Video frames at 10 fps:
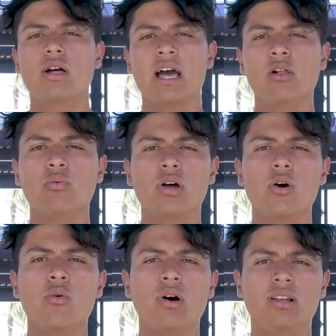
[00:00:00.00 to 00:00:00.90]

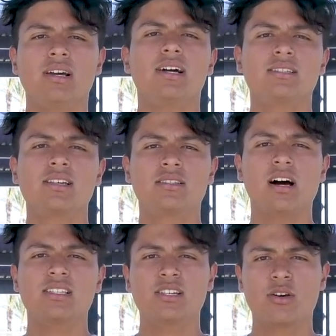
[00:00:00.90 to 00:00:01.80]
L101 to
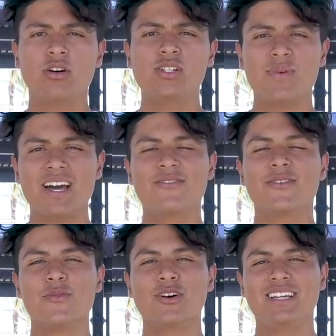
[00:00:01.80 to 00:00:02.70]
talk to Coach Mac
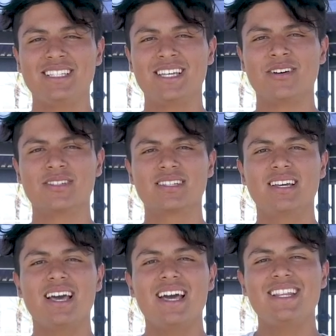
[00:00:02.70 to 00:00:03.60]
for more details.
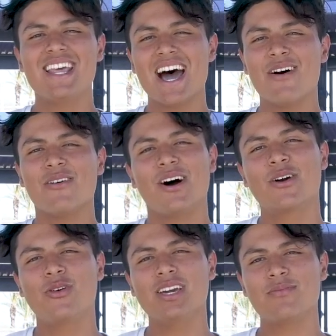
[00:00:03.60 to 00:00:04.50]
Now, a
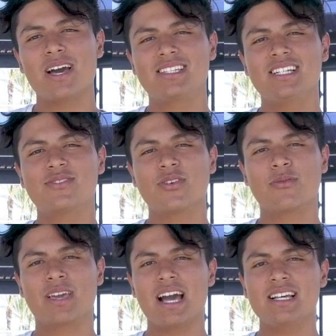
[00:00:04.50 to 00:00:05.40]
quick message
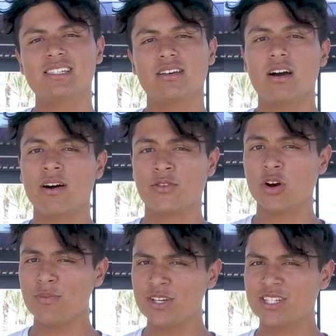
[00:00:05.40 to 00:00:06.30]
from Cass of
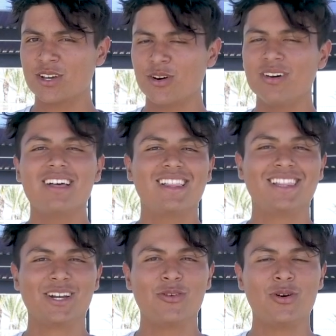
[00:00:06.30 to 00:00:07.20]
your musical,
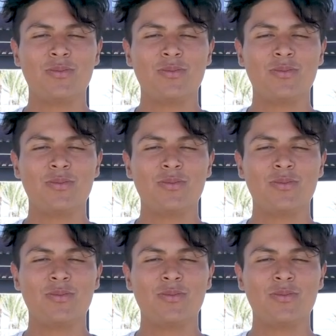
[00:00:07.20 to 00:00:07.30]
Little